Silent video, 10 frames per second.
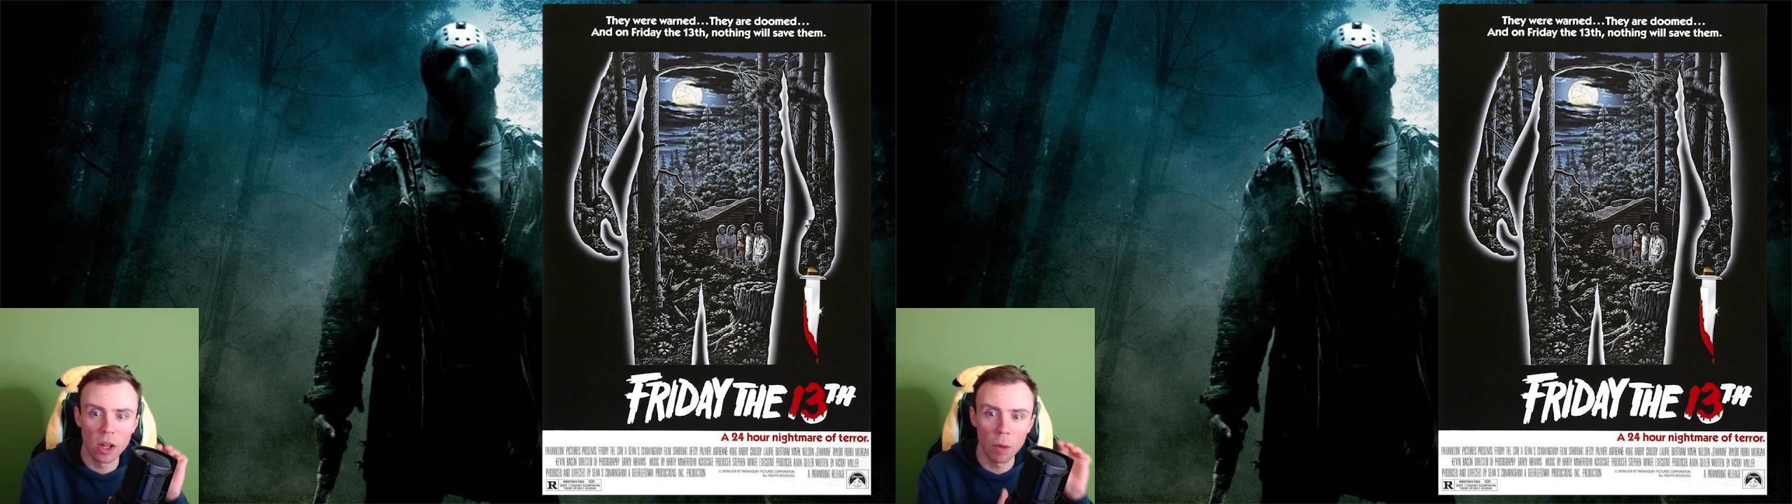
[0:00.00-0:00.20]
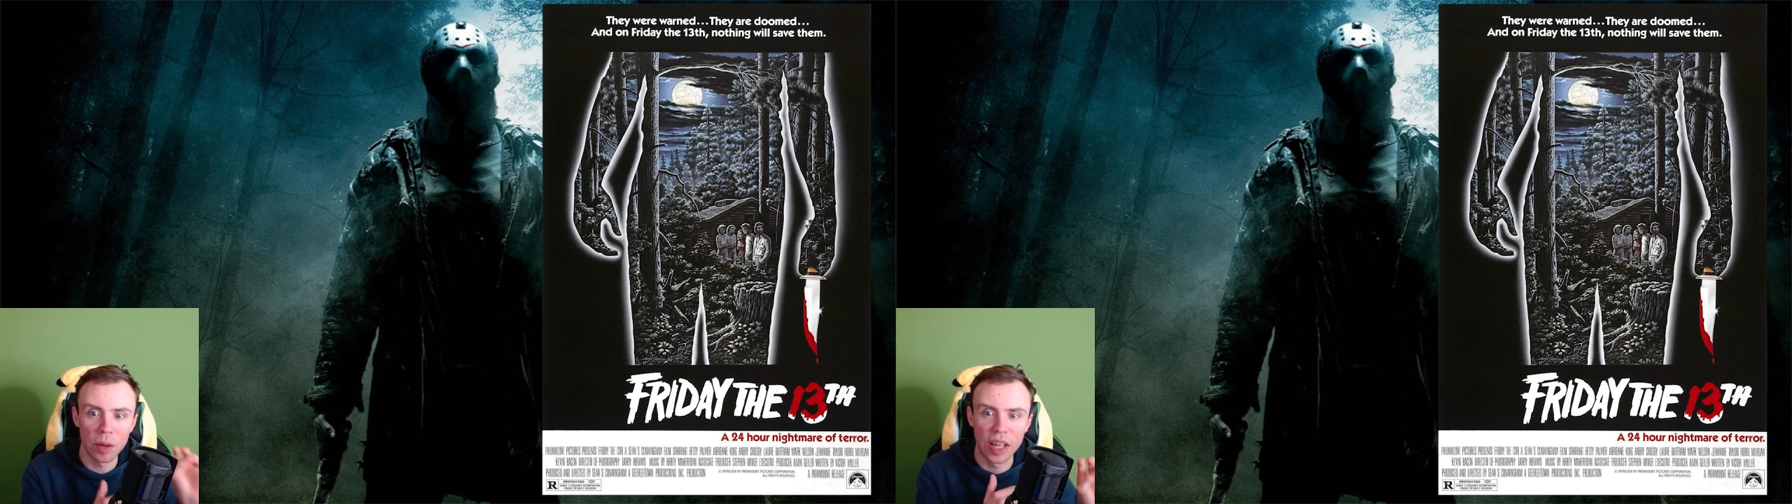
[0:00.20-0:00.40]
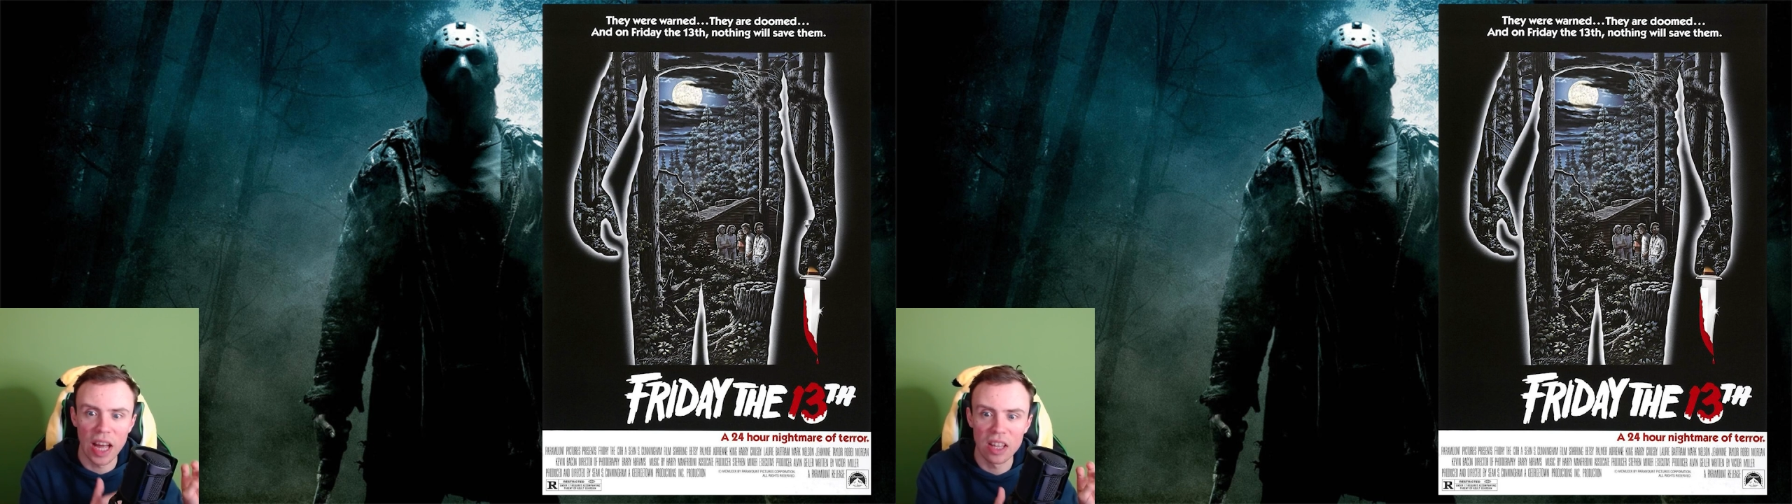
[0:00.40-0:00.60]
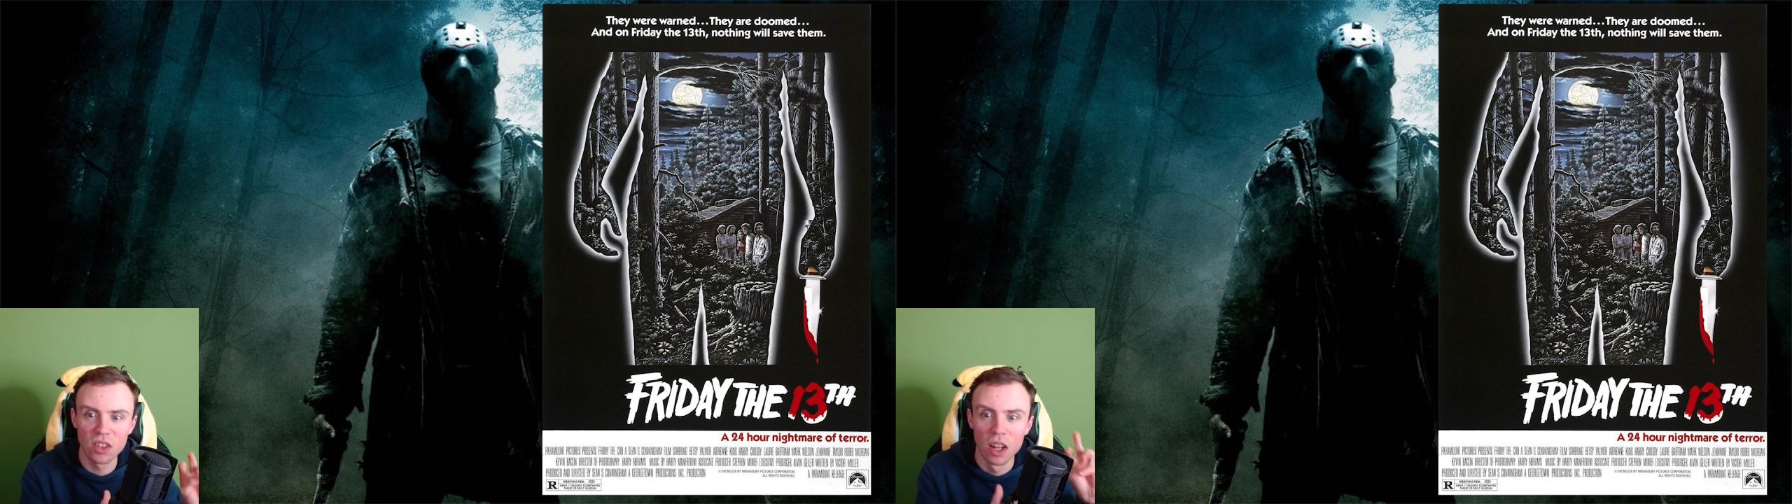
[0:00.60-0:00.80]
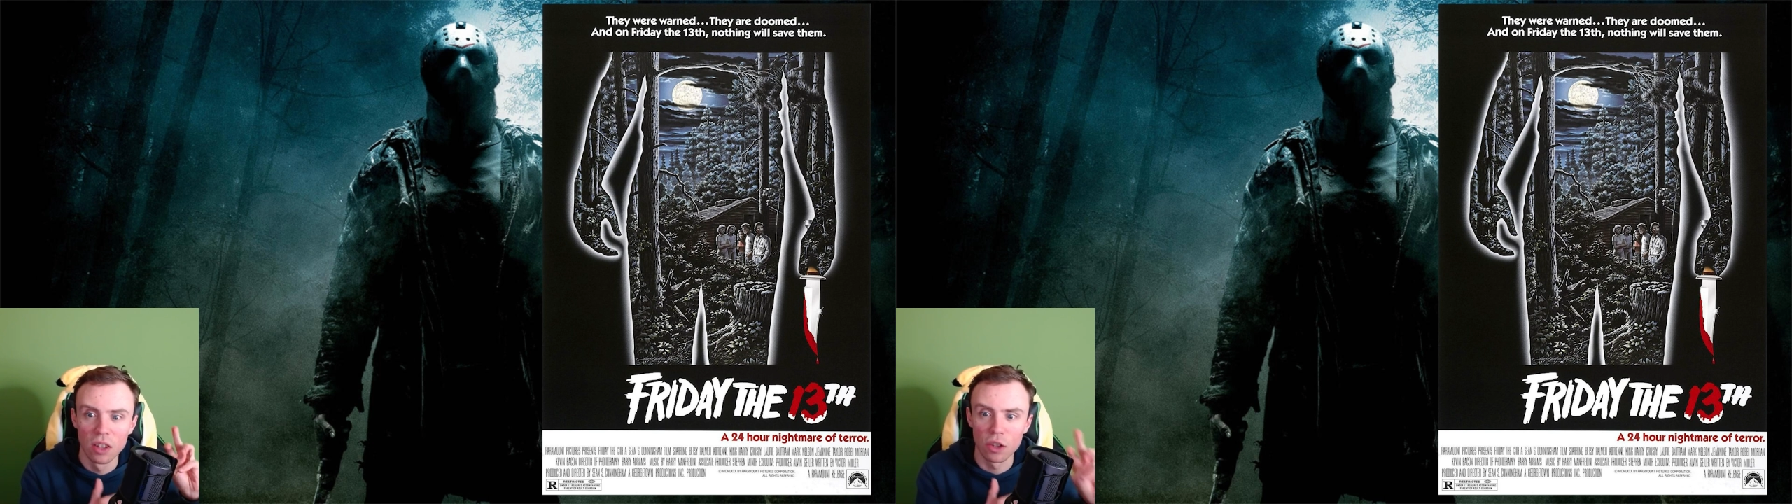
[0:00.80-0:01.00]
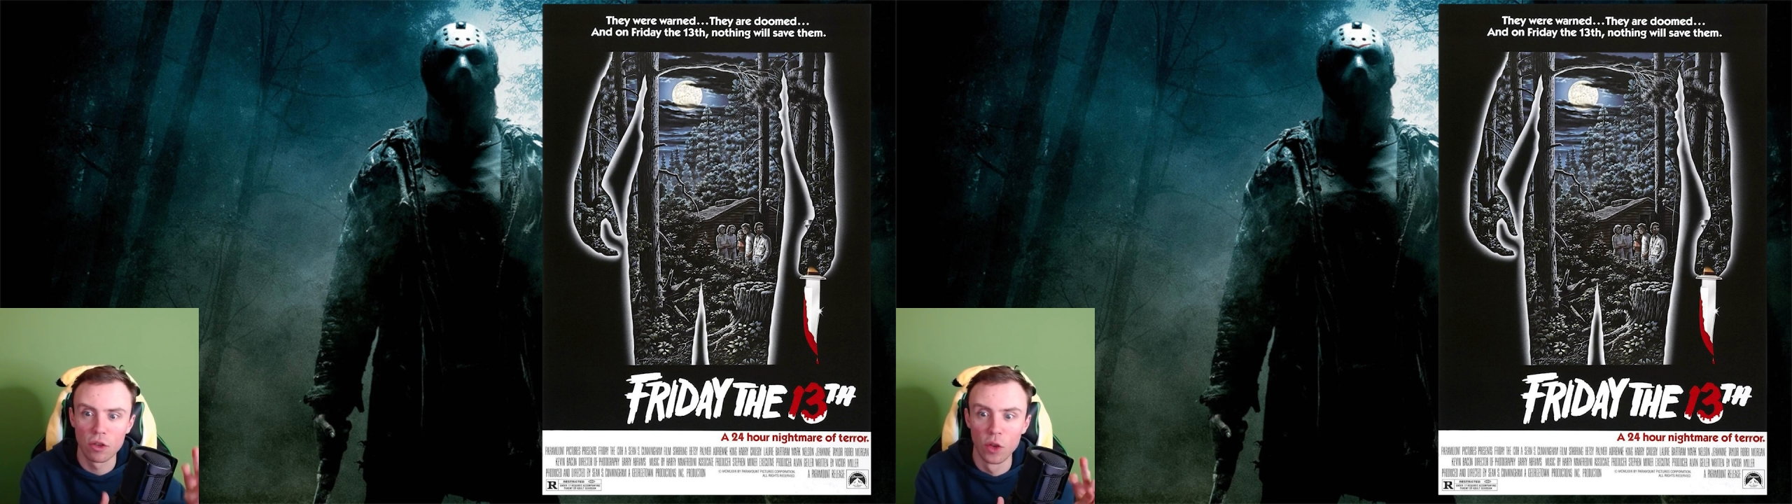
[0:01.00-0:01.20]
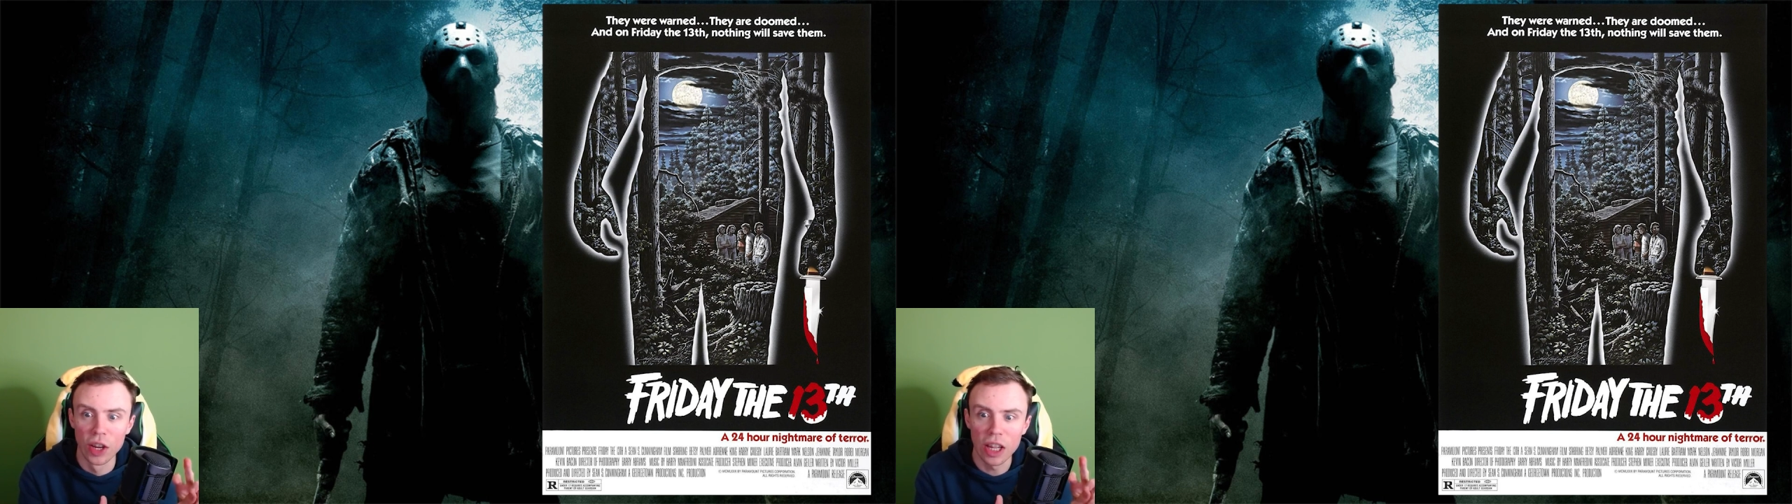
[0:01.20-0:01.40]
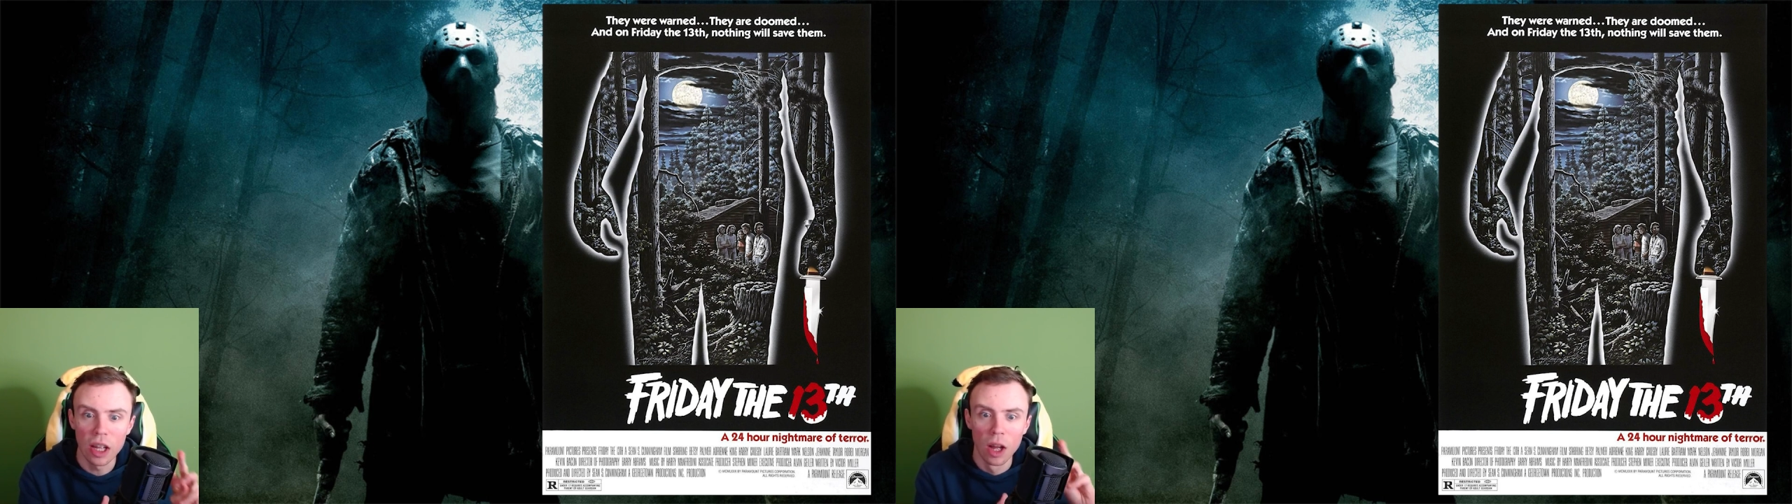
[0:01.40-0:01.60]
up against the
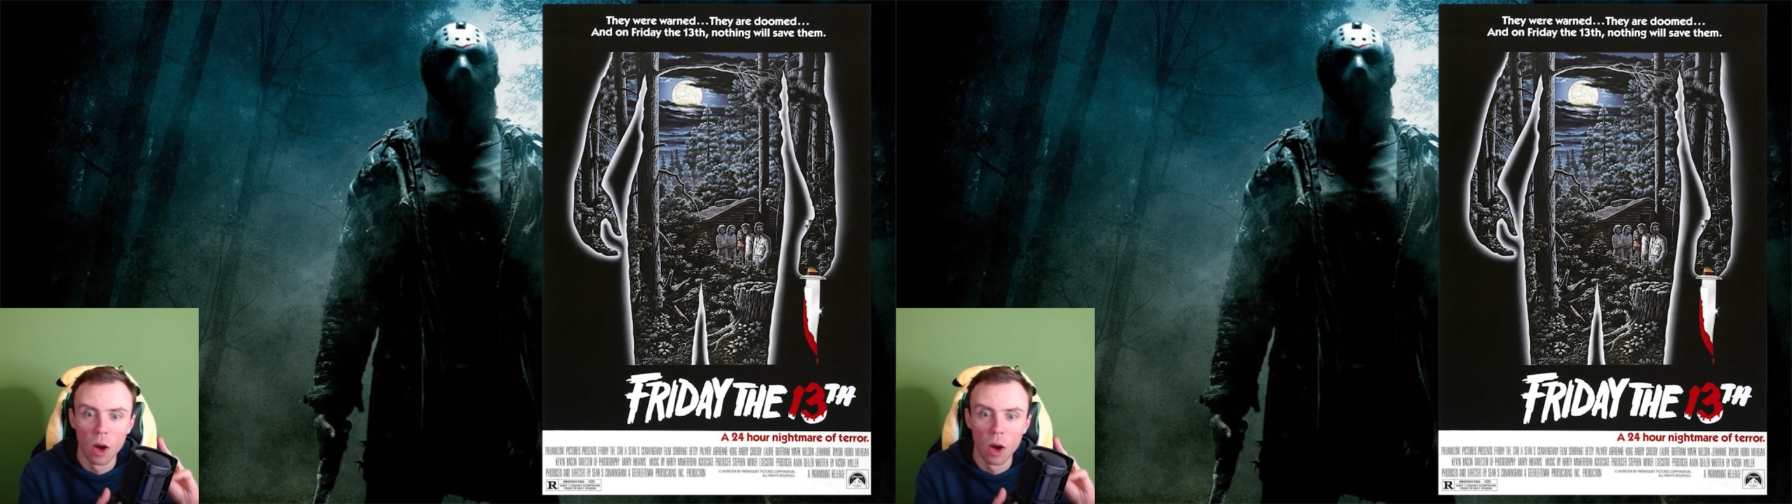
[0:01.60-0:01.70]
tree